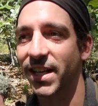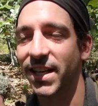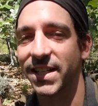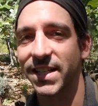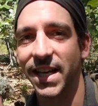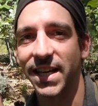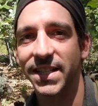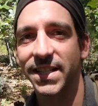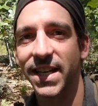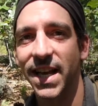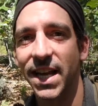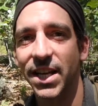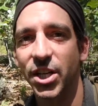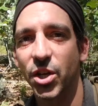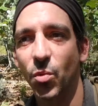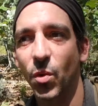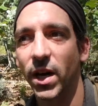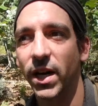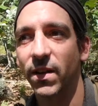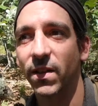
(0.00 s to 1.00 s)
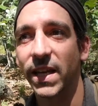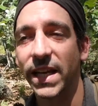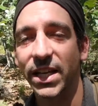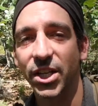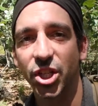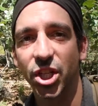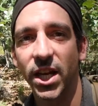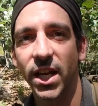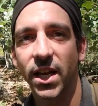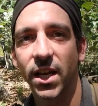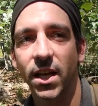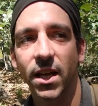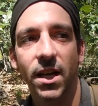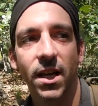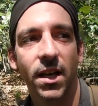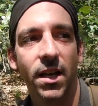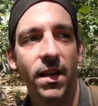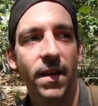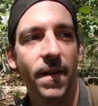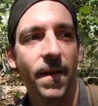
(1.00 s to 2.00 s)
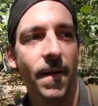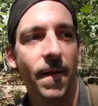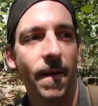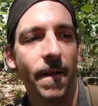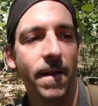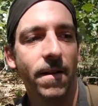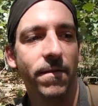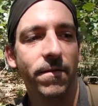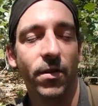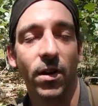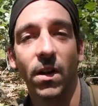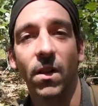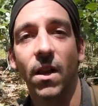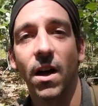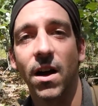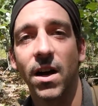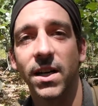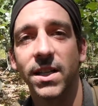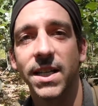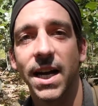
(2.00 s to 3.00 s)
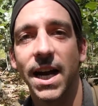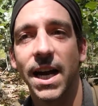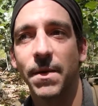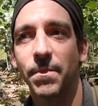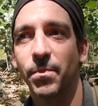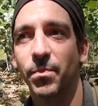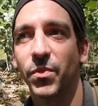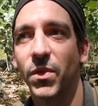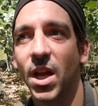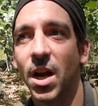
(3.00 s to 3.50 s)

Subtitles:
And as I said, you want to leach it for a long time.